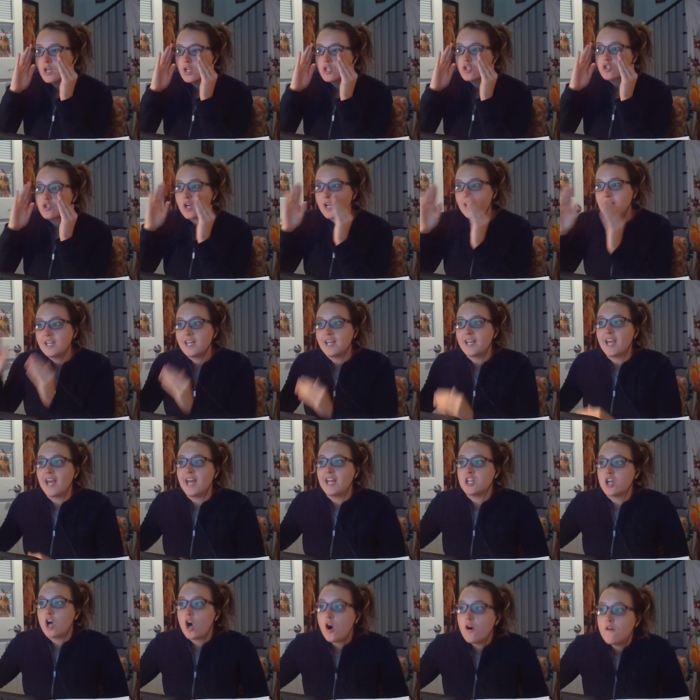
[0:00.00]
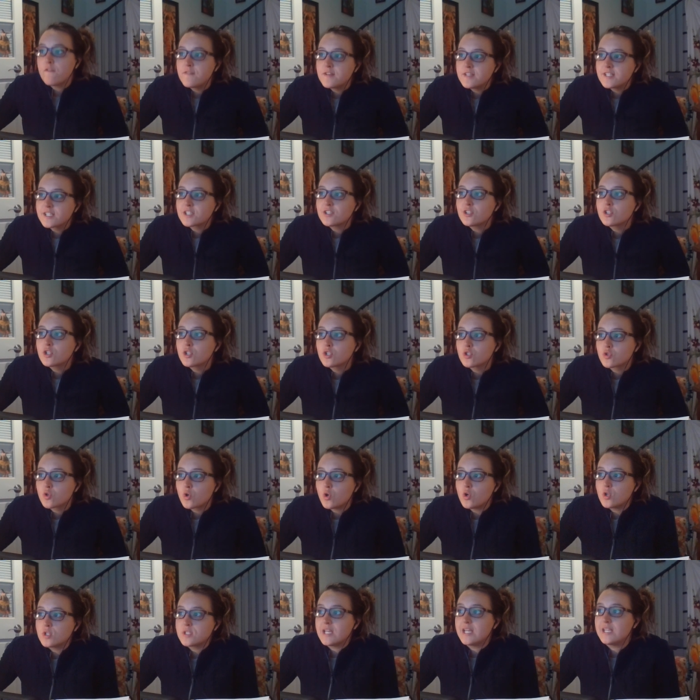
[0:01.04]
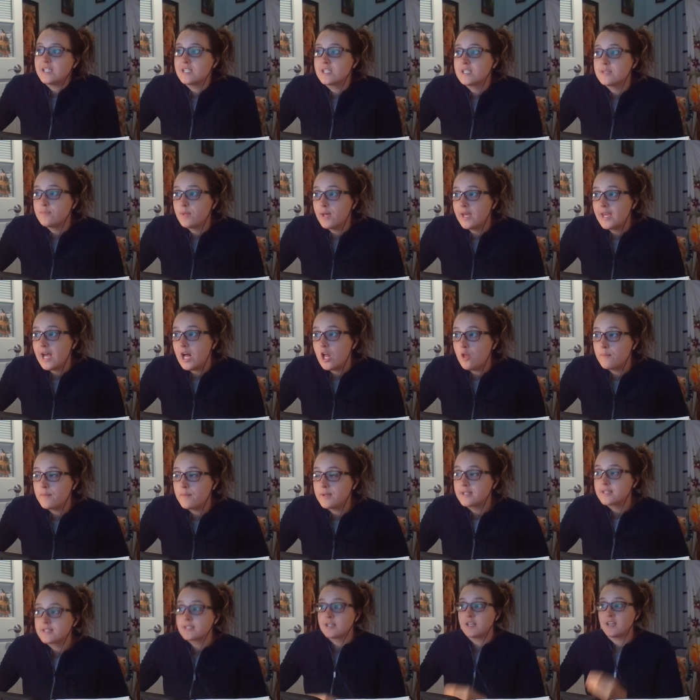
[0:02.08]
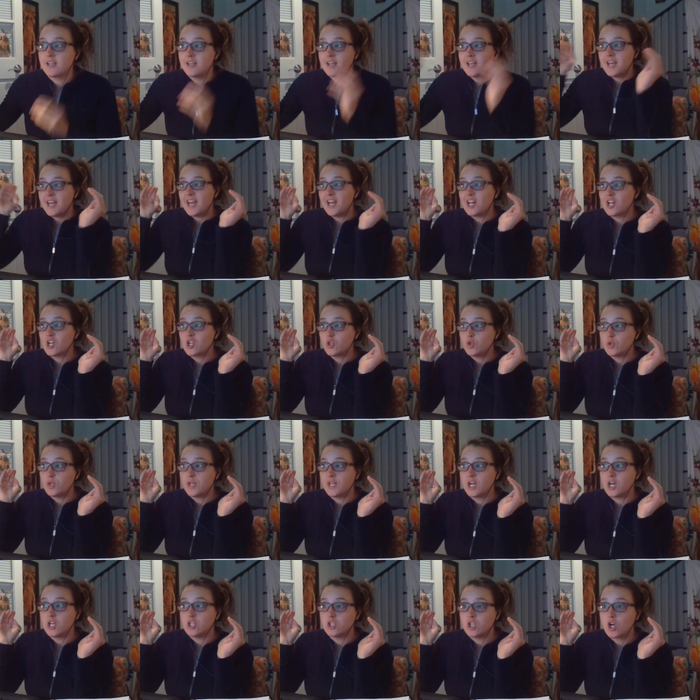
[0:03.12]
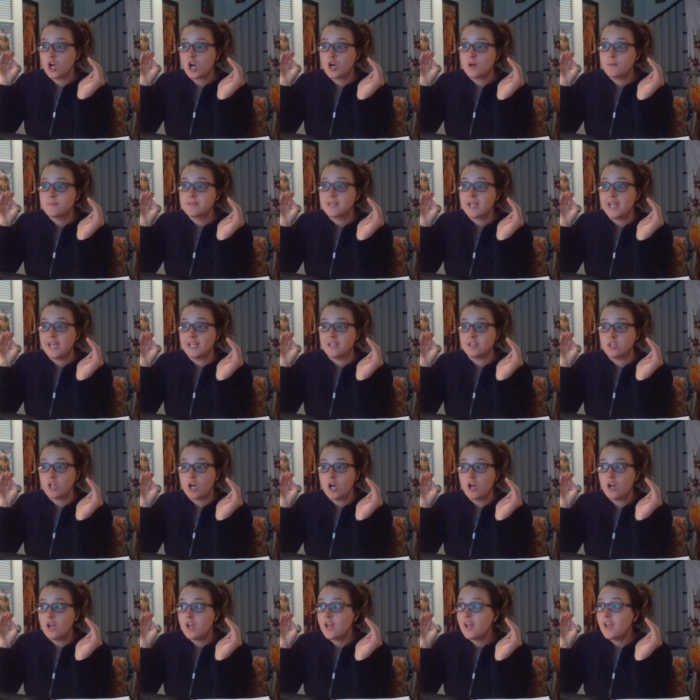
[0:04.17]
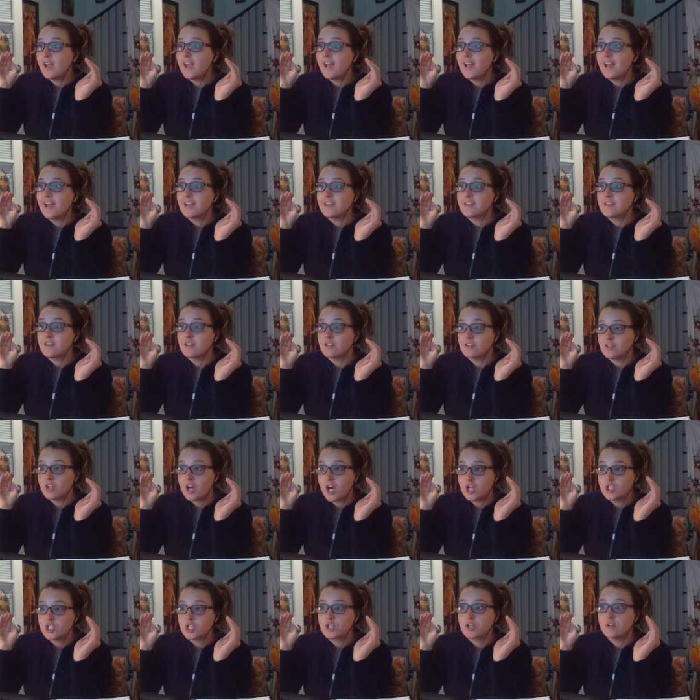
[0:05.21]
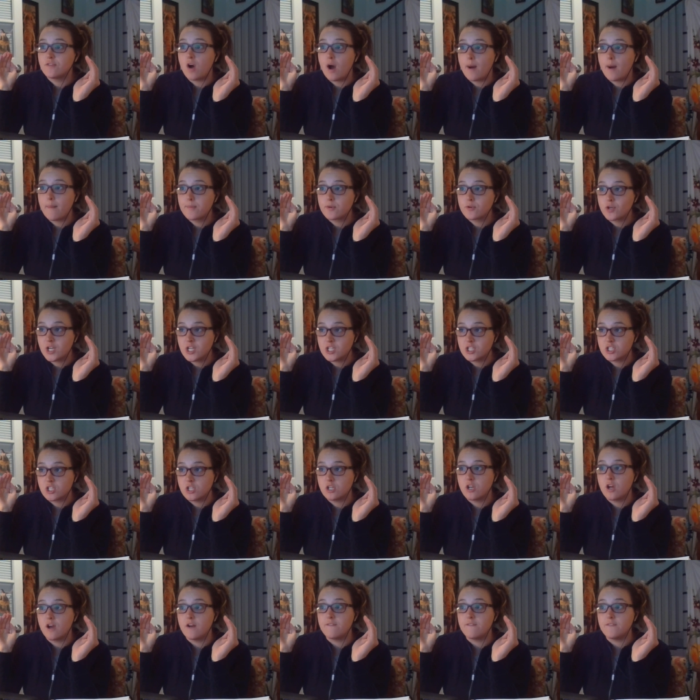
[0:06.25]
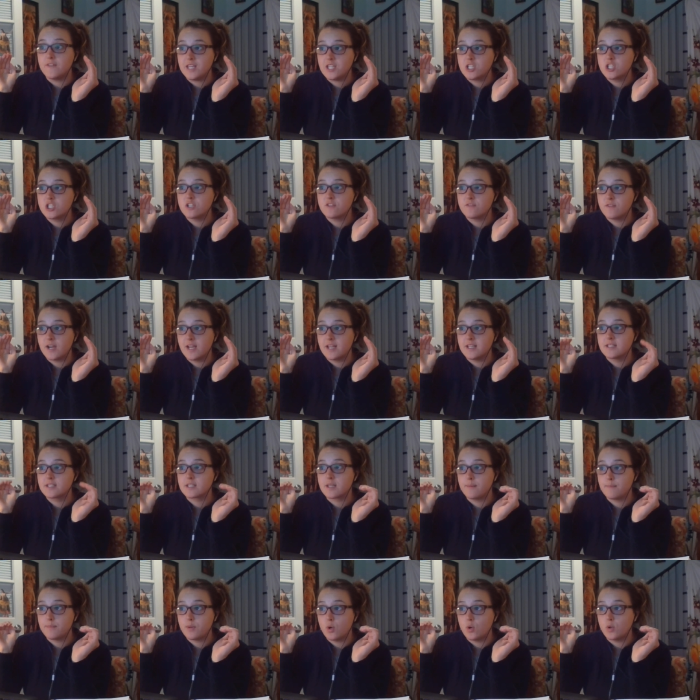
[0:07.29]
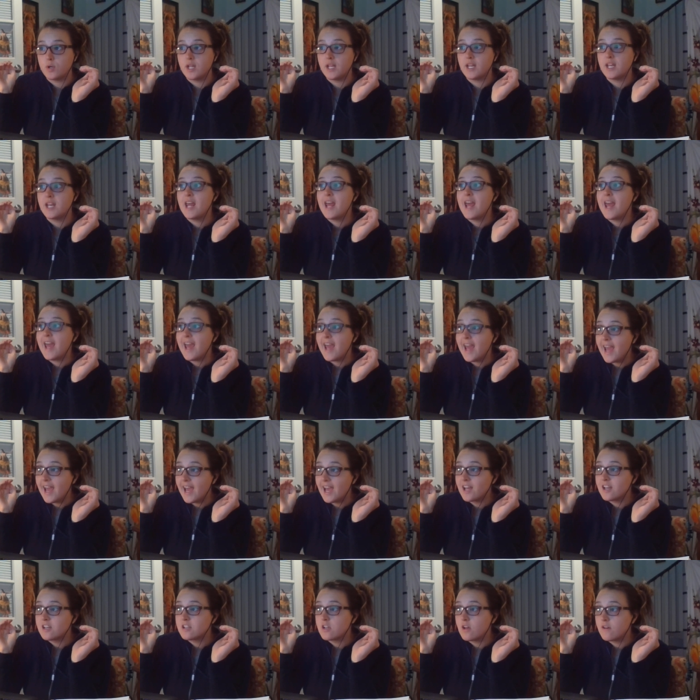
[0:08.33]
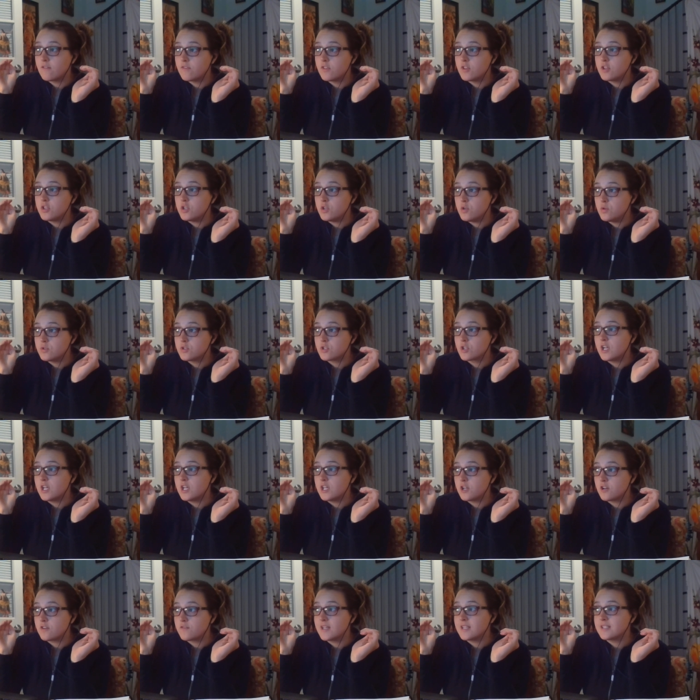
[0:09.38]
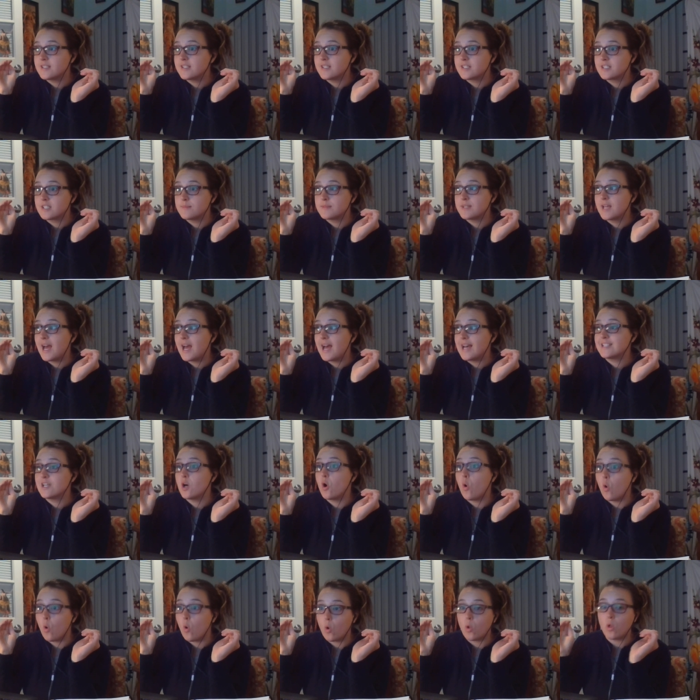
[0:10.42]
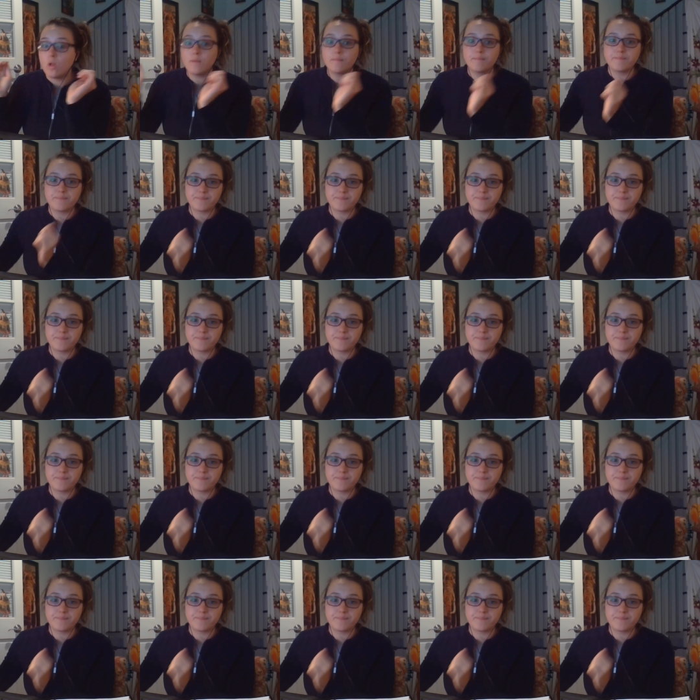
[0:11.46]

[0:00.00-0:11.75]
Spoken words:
Training and all physical controls and display elements, including alarms and the logic of operation of each device component and of the user interface systems as a whole.